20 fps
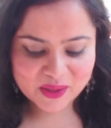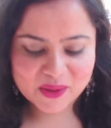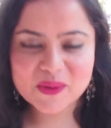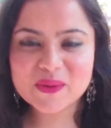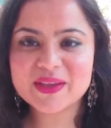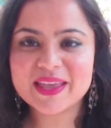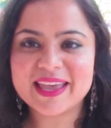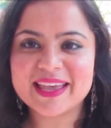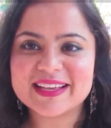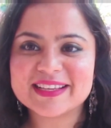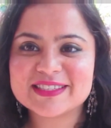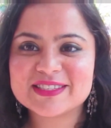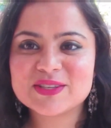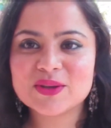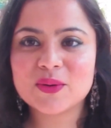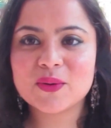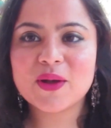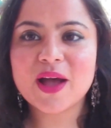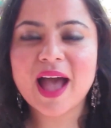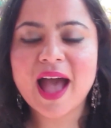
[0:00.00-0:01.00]
Okay,
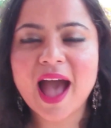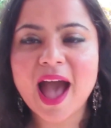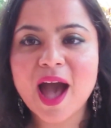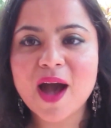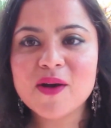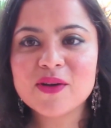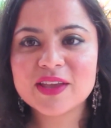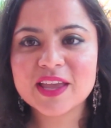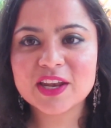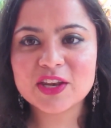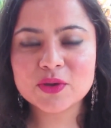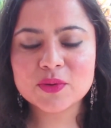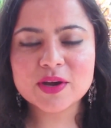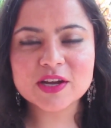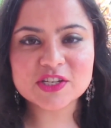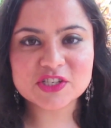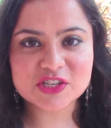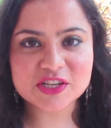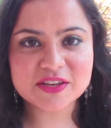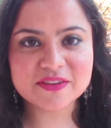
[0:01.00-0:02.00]
so how can you
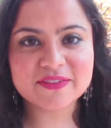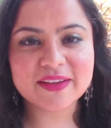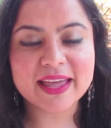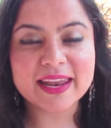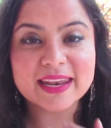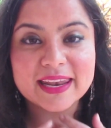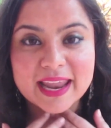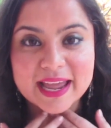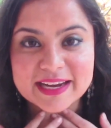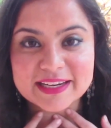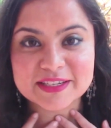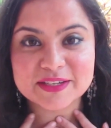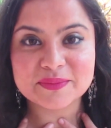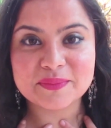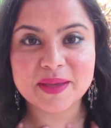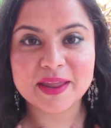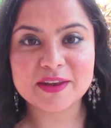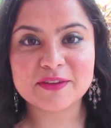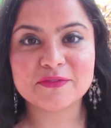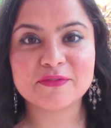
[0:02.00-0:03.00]
achieve
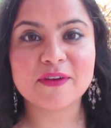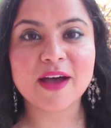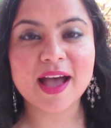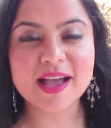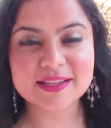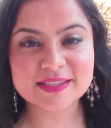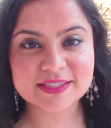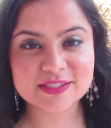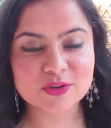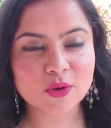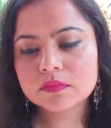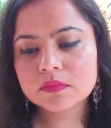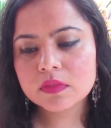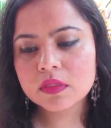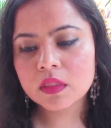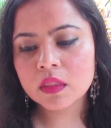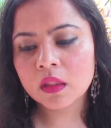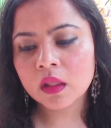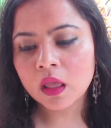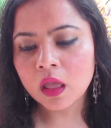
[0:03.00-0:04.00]
enlightenment fast?
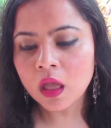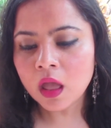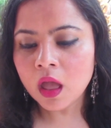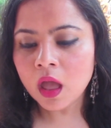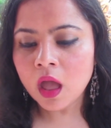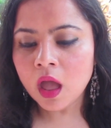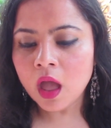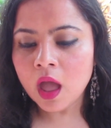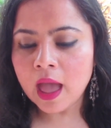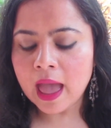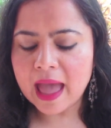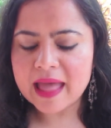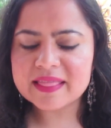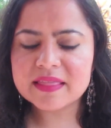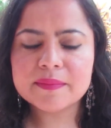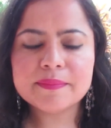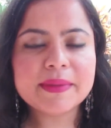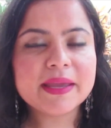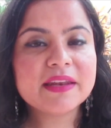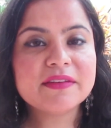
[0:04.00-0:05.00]
And
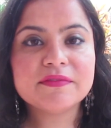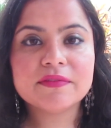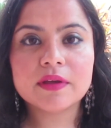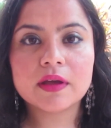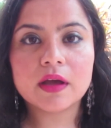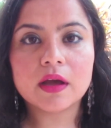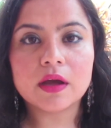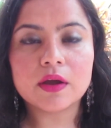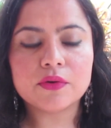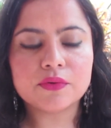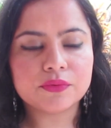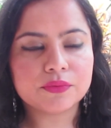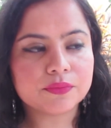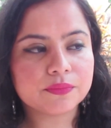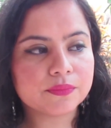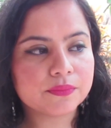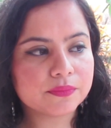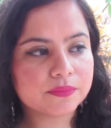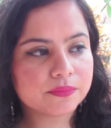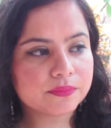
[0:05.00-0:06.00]
the main uh,
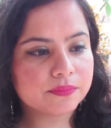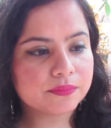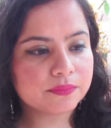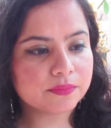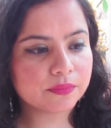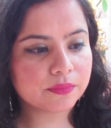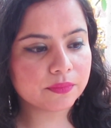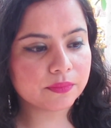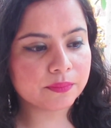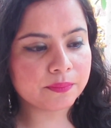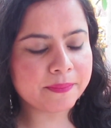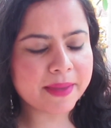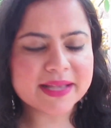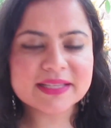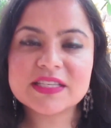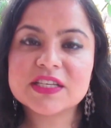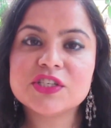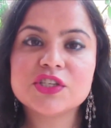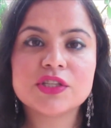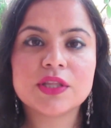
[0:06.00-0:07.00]

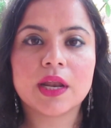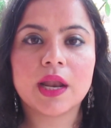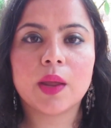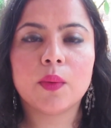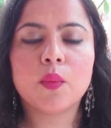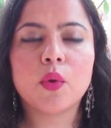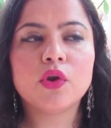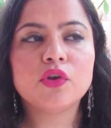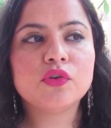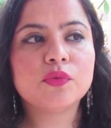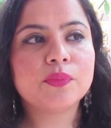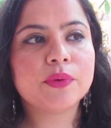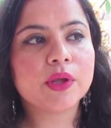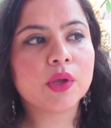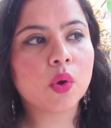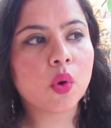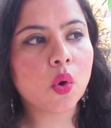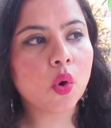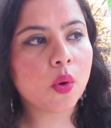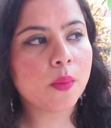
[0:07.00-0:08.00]
message that I want to
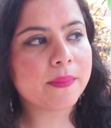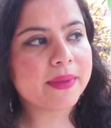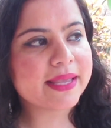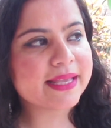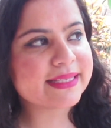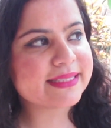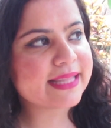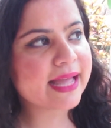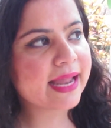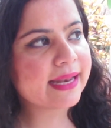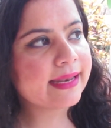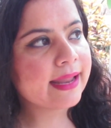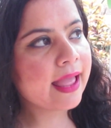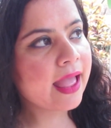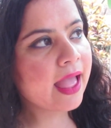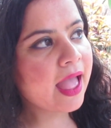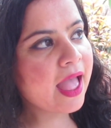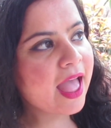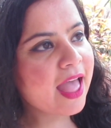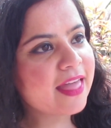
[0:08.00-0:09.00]
bring home is that
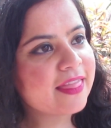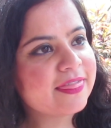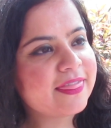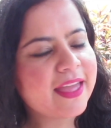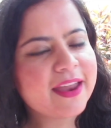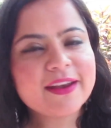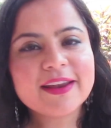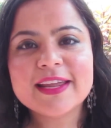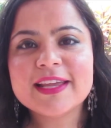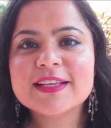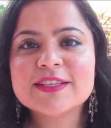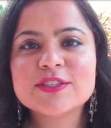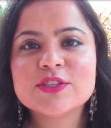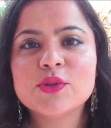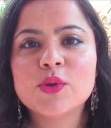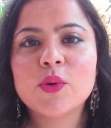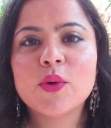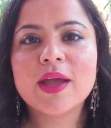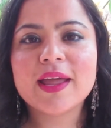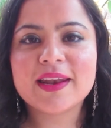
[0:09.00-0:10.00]
there is
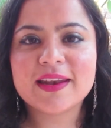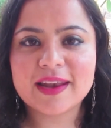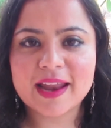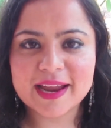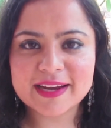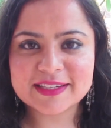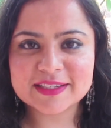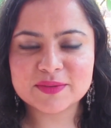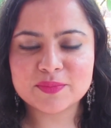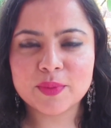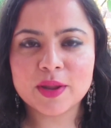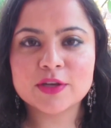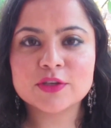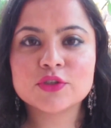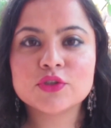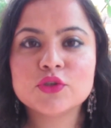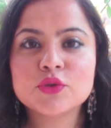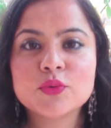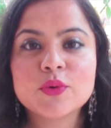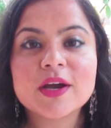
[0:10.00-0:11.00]
no
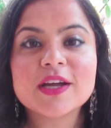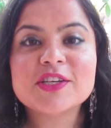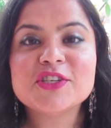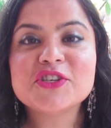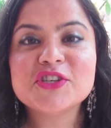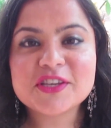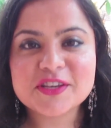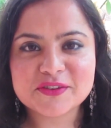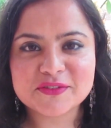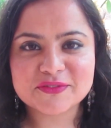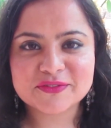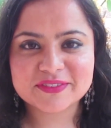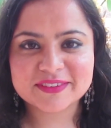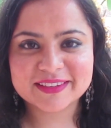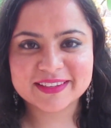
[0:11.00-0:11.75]
enlightenment to achieve.